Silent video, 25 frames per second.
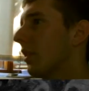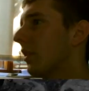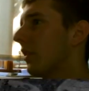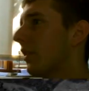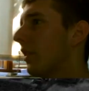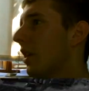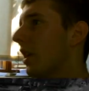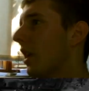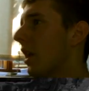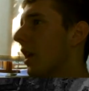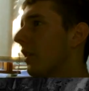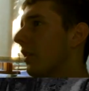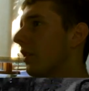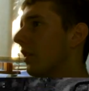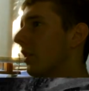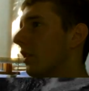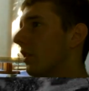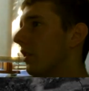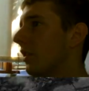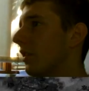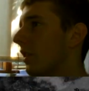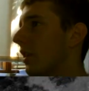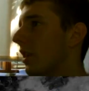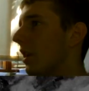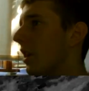See, as you
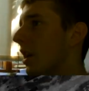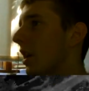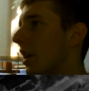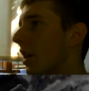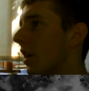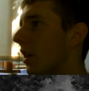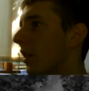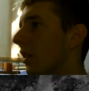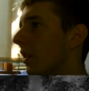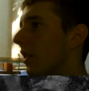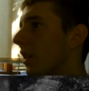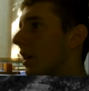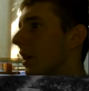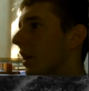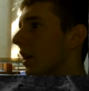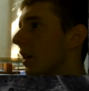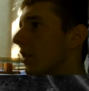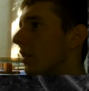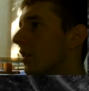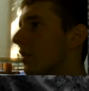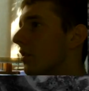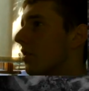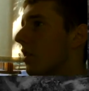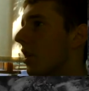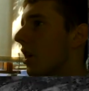can see here,
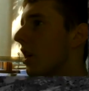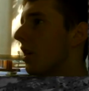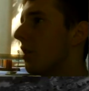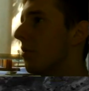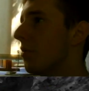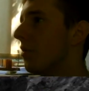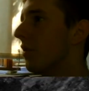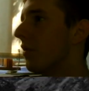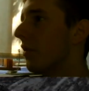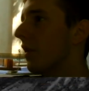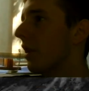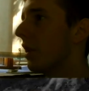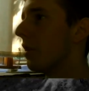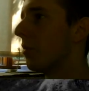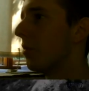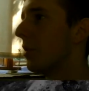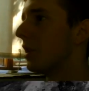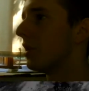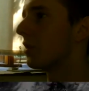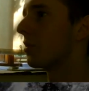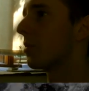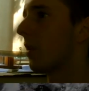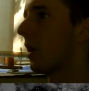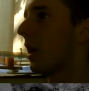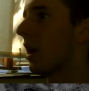they're trying to move around the
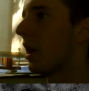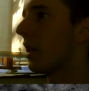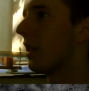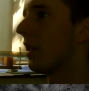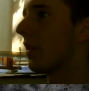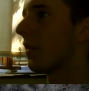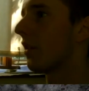beachway.